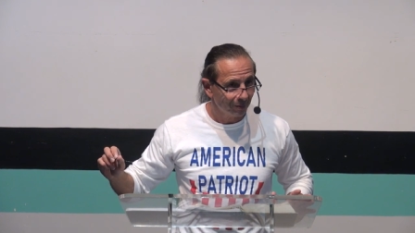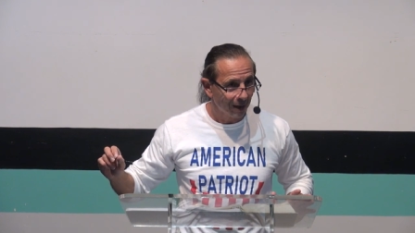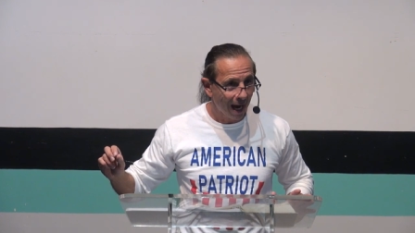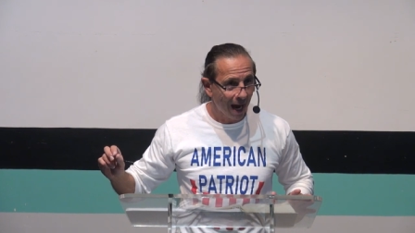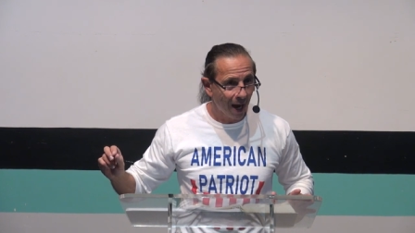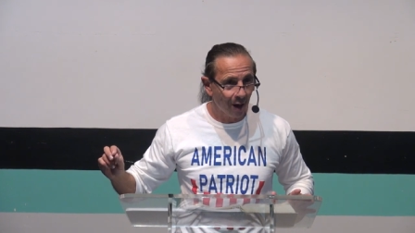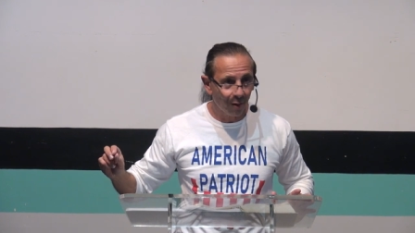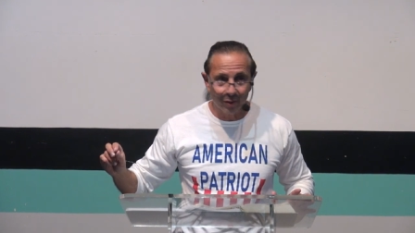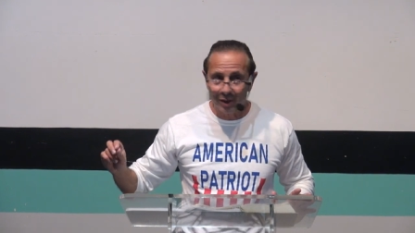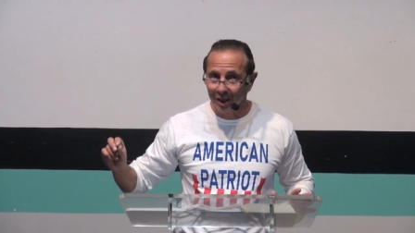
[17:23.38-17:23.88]

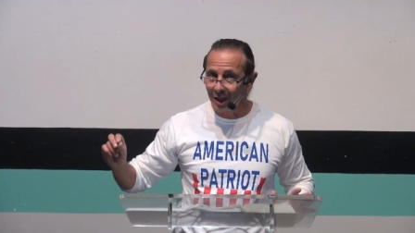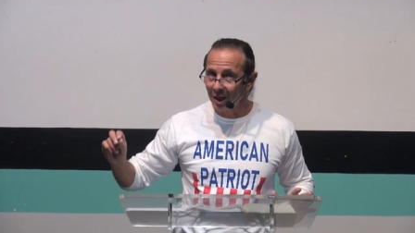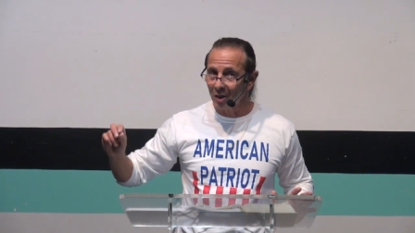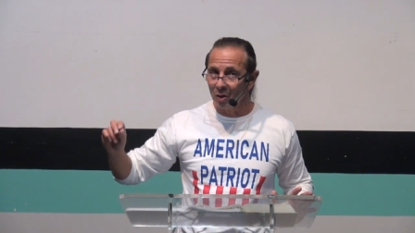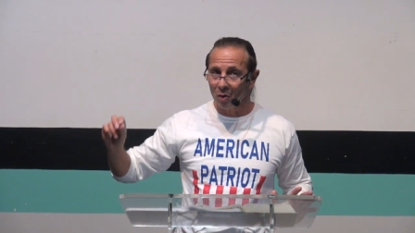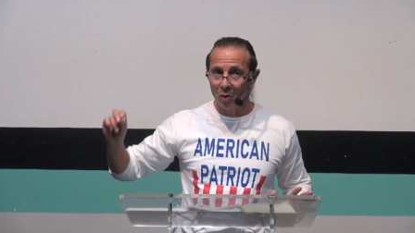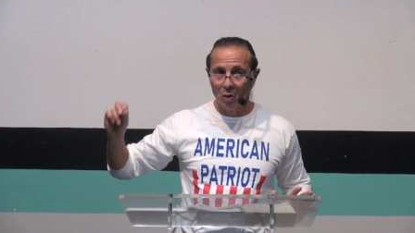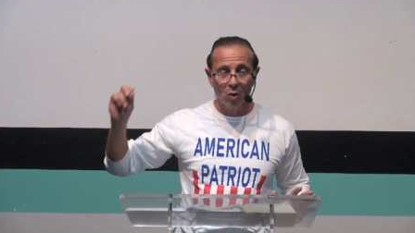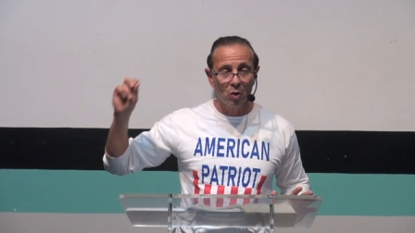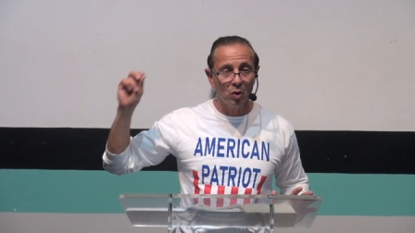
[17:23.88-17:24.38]
I don't
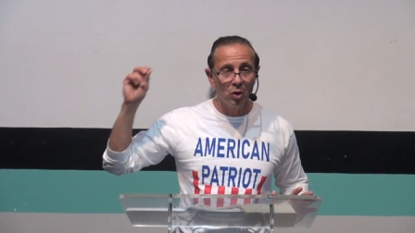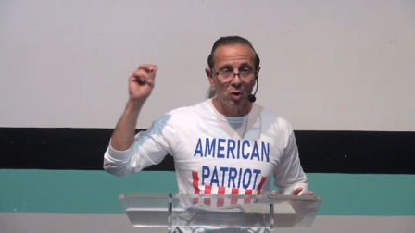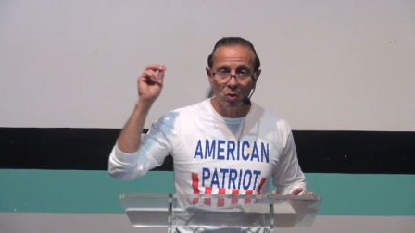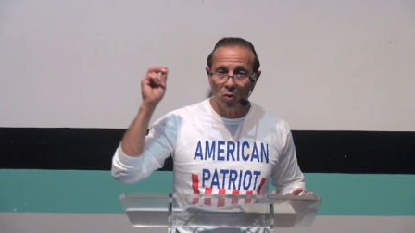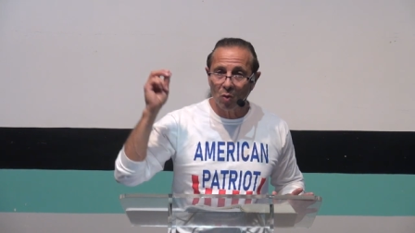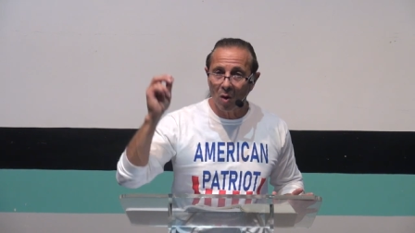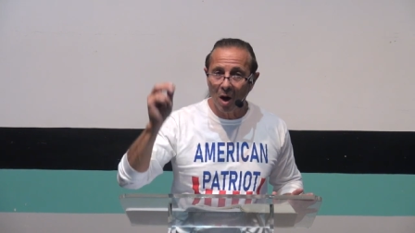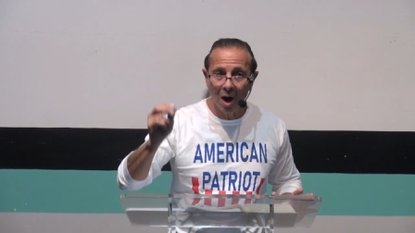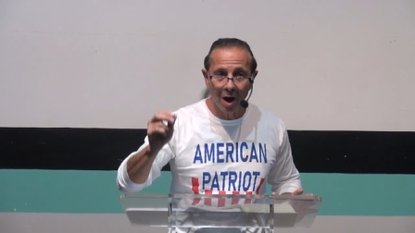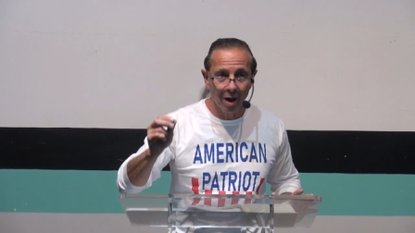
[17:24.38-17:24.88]
care who
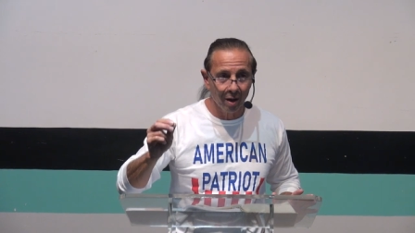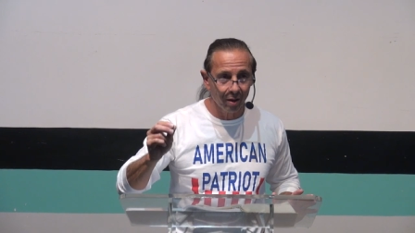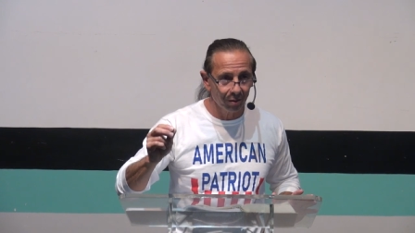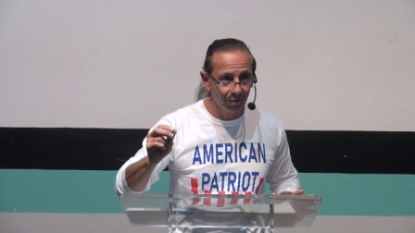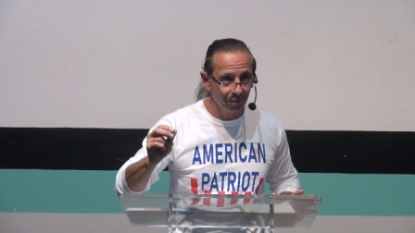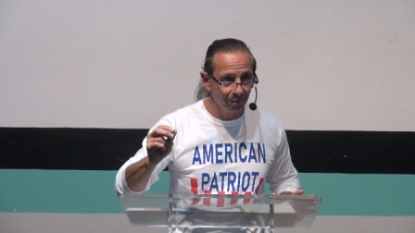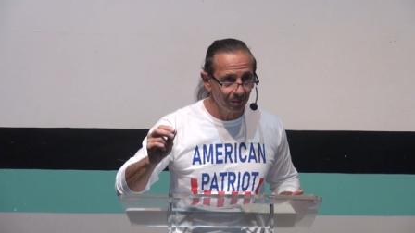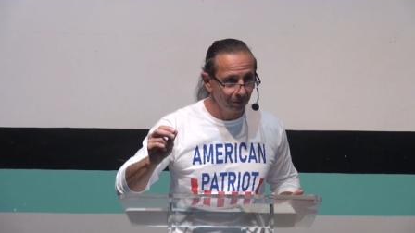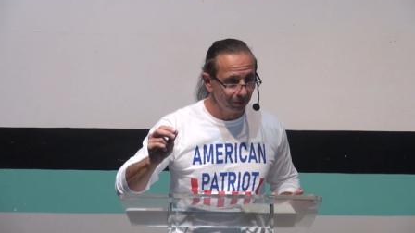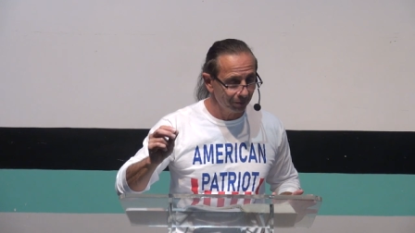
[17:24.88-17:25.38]
you are,
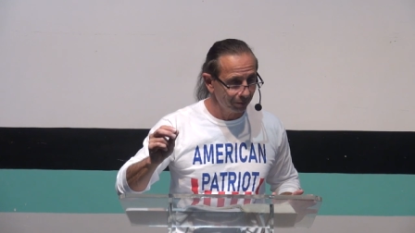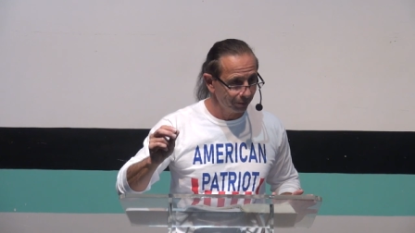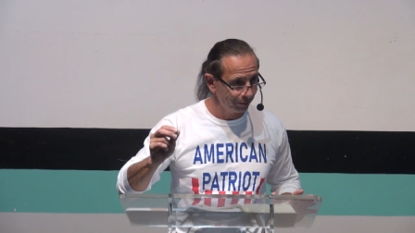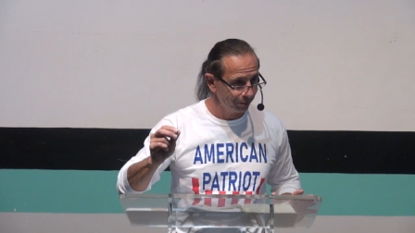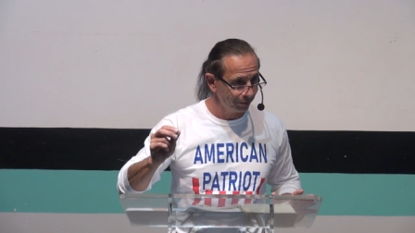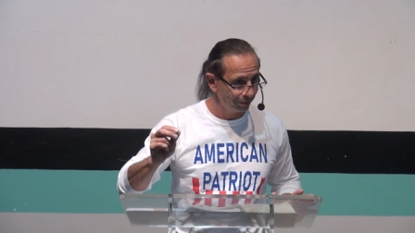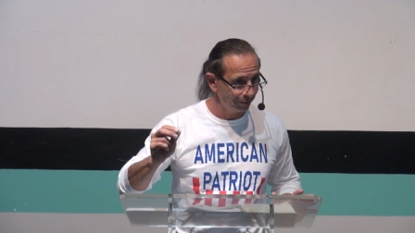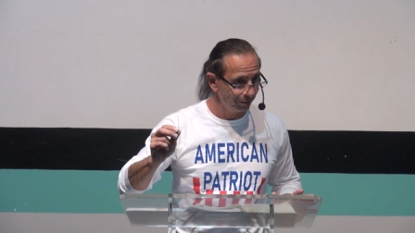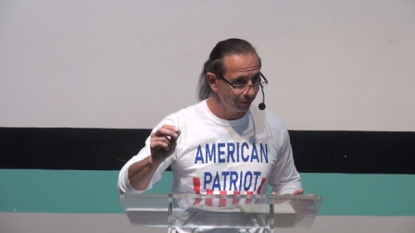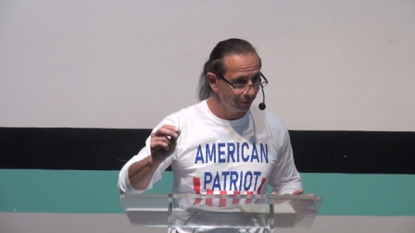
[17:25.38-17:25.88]

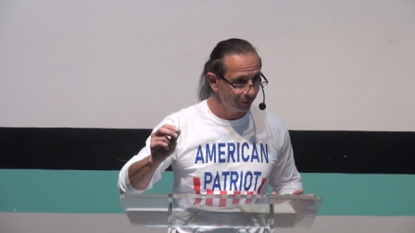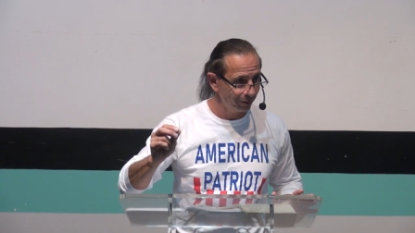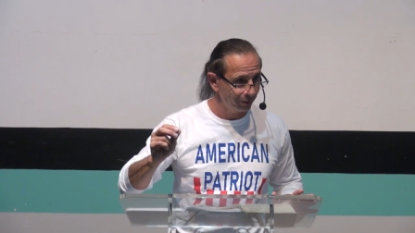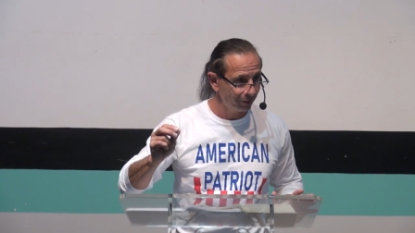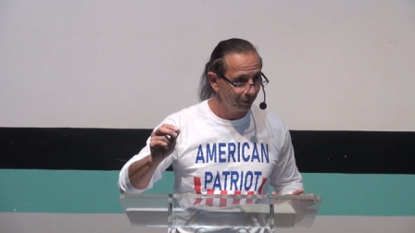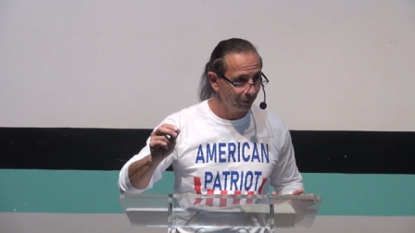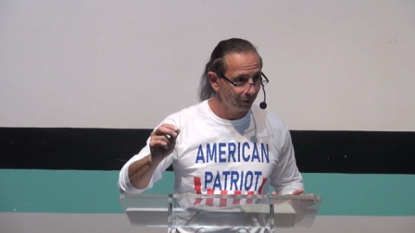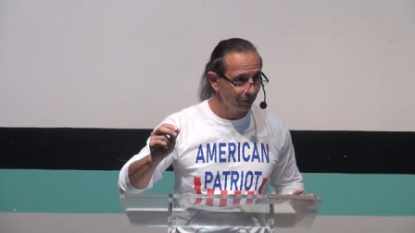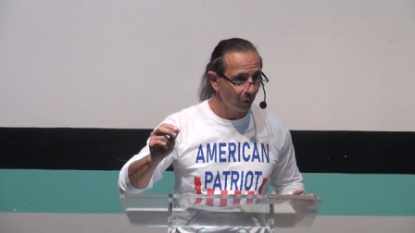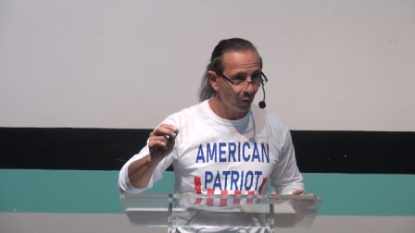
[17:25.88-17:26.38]

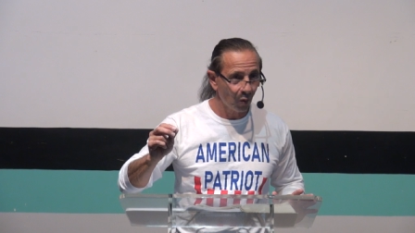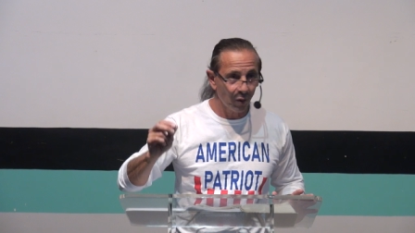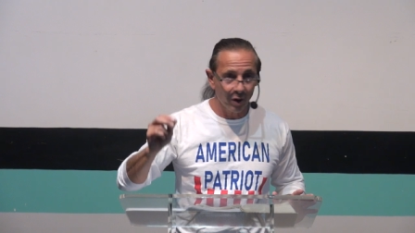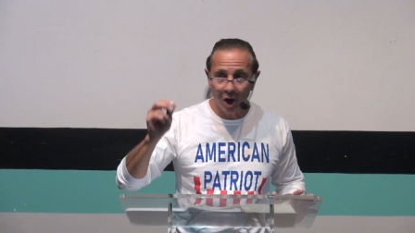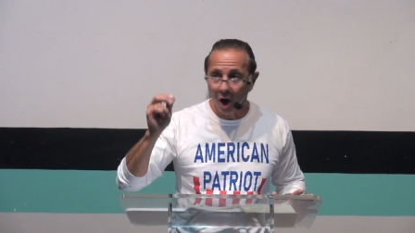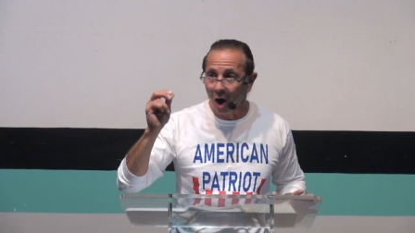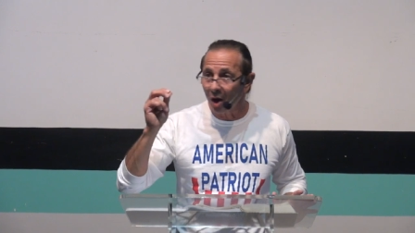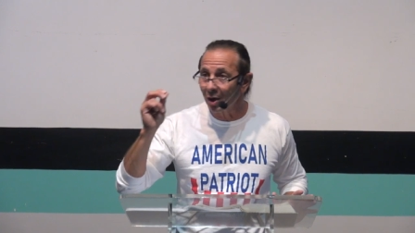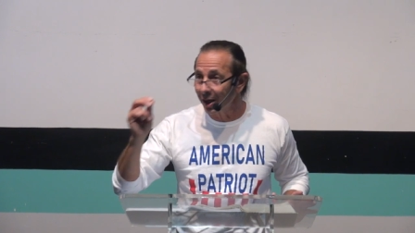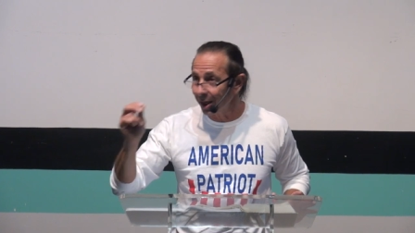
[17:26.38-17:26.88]
we
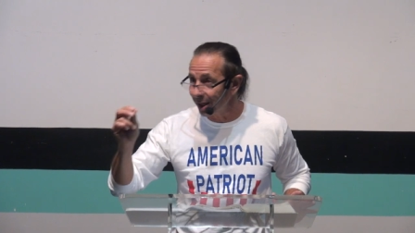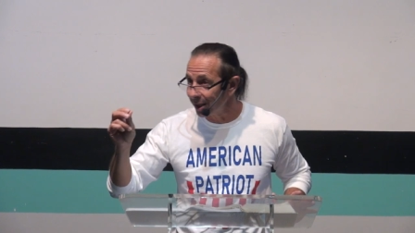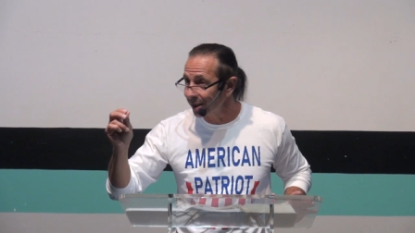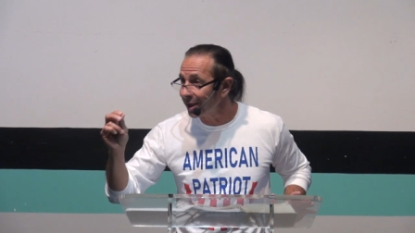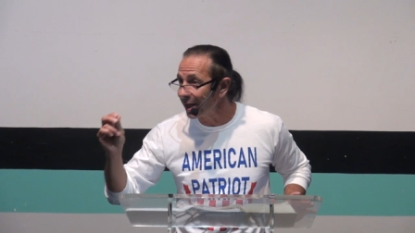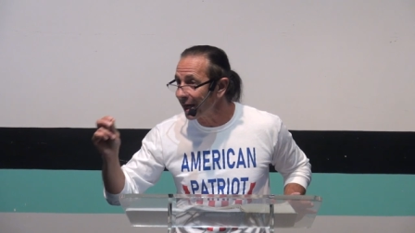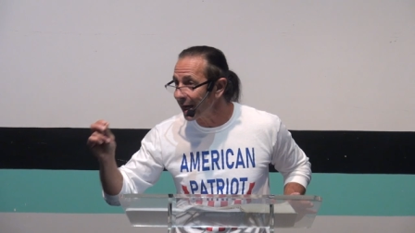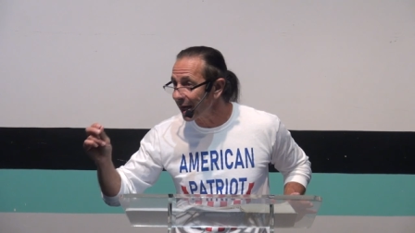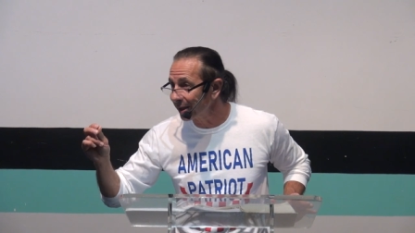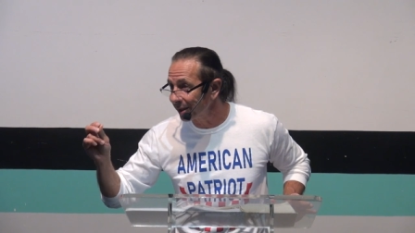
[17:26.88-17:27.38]
all get
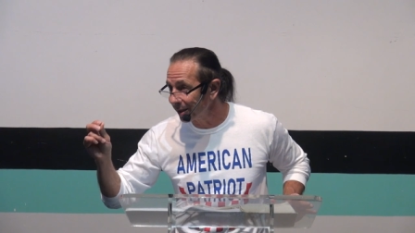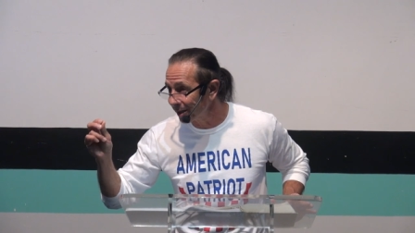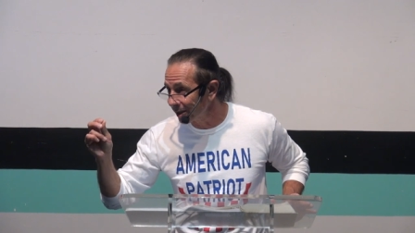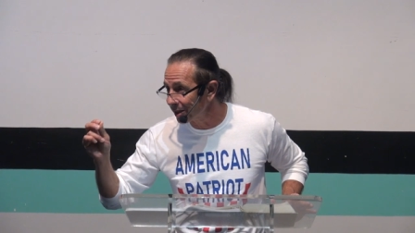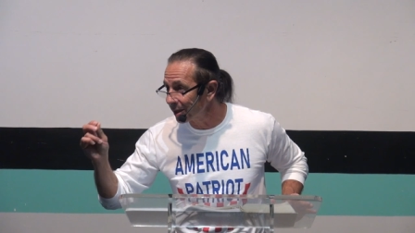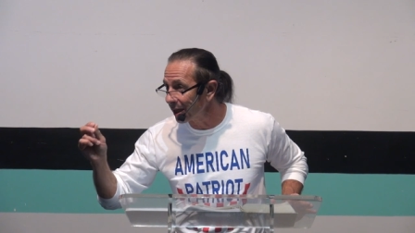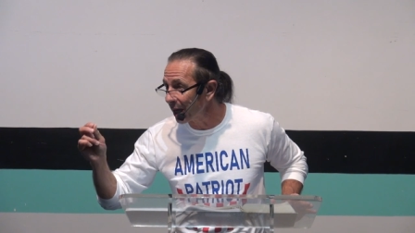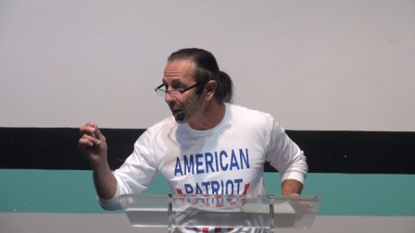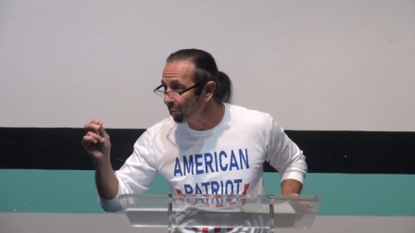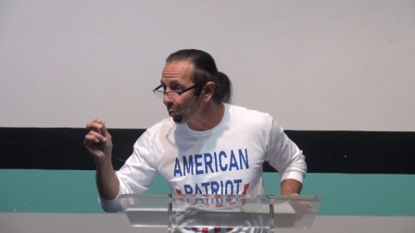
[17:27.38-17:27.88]
attacked the
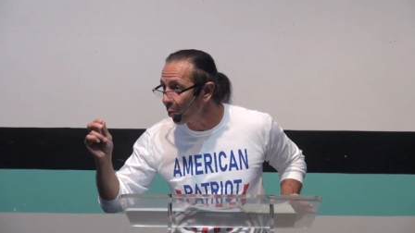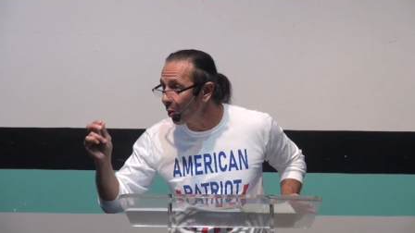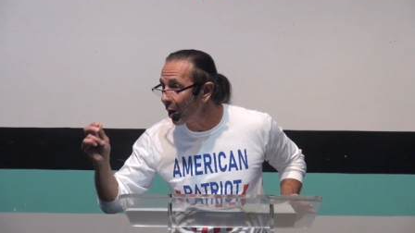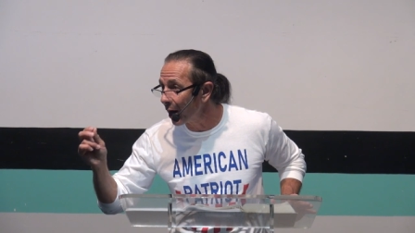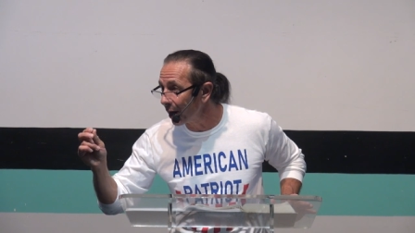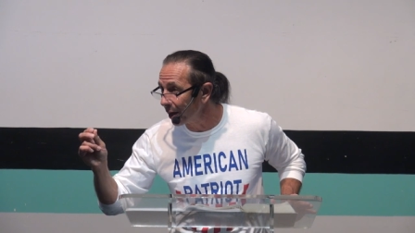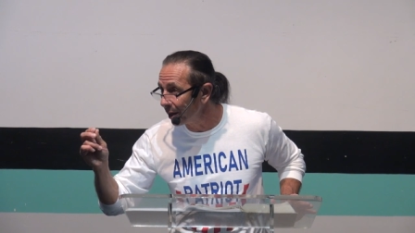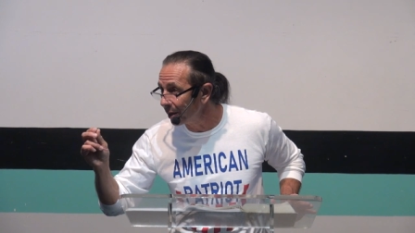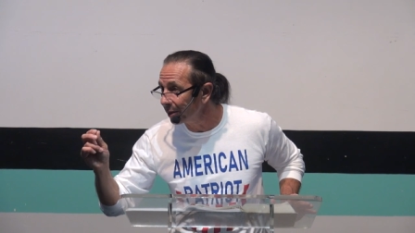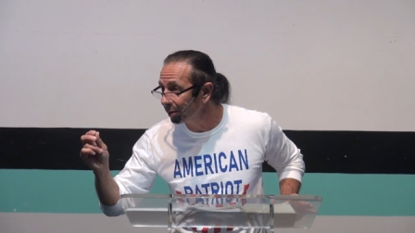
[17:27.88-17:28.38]
same
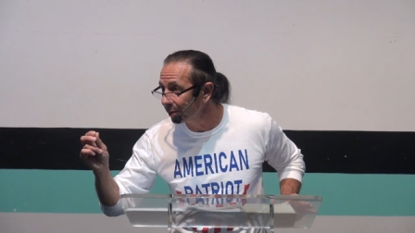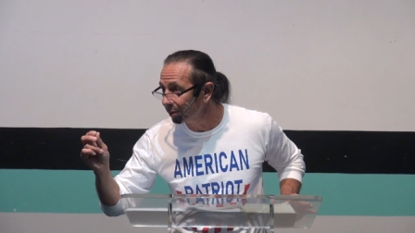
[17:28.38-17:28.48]
way.